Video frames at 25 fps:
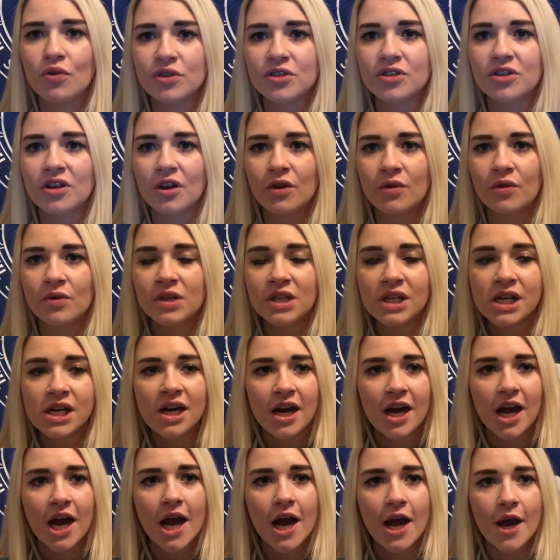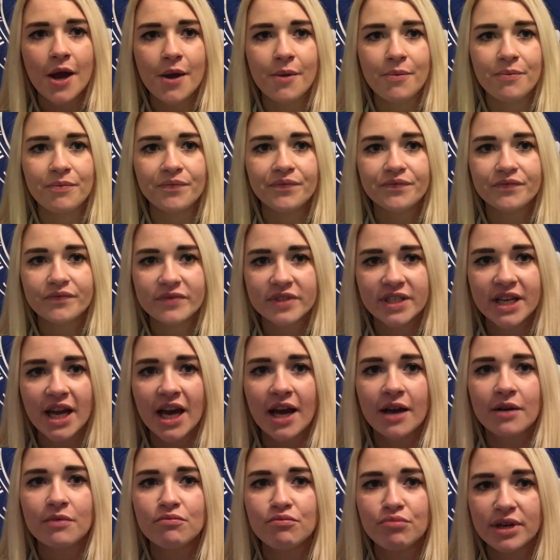So yeah,
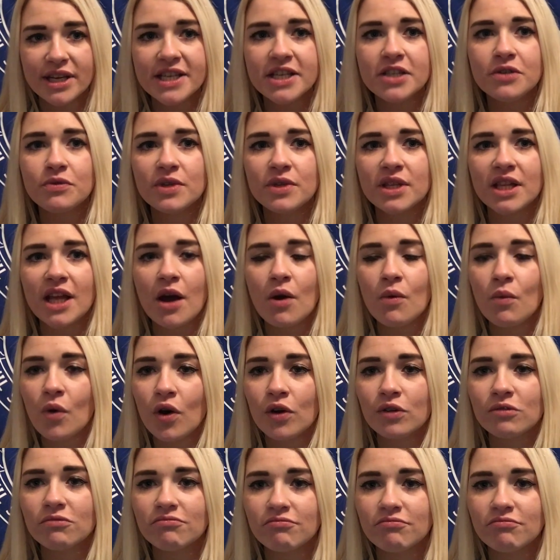pleased with that one.